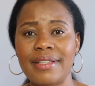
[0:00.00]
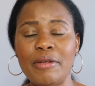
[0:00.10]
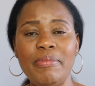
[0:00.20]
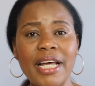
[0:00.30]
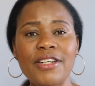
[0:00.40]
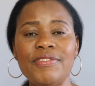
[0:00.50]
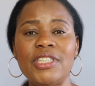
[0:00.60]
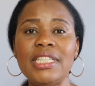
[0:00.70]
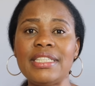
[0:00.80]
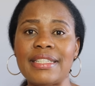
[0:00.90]
The blood of
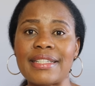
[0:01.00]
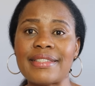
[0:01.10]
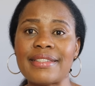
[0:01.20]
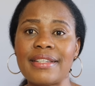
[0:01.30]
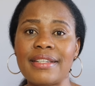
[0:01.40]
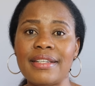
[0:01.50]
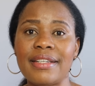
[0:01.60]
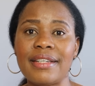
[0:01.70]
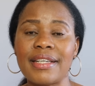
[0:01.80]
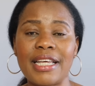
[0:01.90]
Jesus
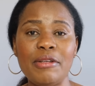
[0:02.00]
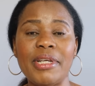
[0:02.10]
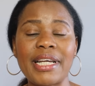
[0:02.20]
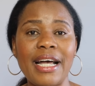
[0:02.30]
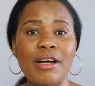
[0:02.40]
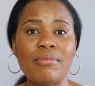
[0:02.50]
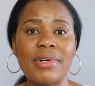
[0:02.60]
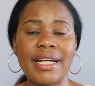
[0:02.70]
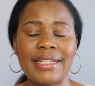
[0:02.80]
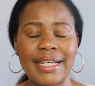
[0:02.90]
can
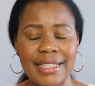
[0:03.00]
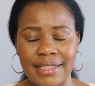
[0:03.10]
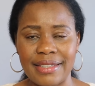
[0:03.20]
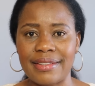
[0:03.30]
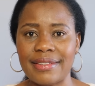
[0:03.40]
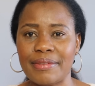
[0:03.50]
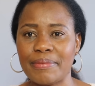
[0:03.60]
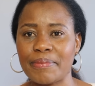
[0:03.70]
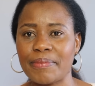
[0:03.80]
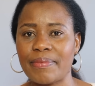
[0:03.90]
become an agent,
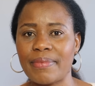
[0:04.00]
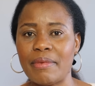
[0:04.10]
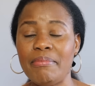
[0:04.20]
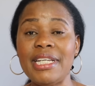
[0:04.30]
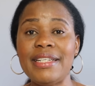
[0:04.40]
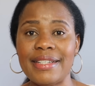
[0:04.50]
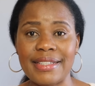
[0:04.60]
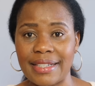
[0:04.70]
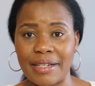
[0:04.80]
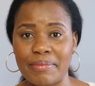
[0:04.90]

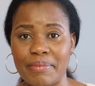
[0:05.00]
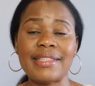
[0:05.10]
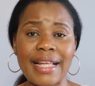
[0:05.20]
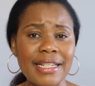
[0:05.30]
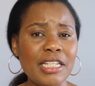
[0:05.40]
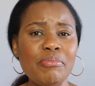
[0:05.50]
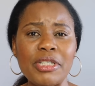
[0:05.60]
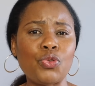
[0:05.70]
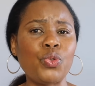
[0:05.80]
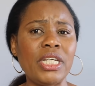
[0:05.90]
mediator, standing
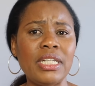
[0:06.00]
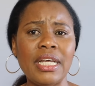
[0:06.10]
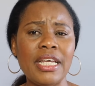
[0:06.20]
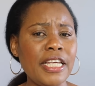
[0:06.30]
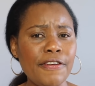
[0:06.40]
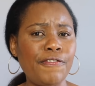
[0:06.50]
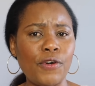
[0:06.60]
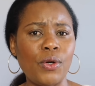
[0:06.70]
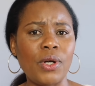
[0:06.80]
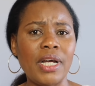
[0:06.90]
between
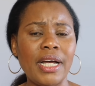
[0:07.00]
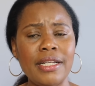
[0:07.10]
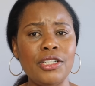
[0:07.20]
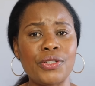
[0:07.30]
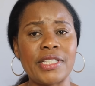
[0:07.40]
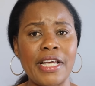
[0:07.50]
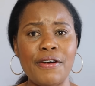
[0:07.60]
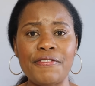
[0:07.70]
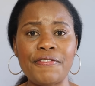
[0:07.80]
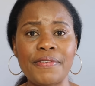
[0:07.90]
evil and
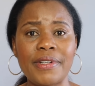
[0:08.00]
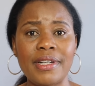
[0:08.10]
yourself.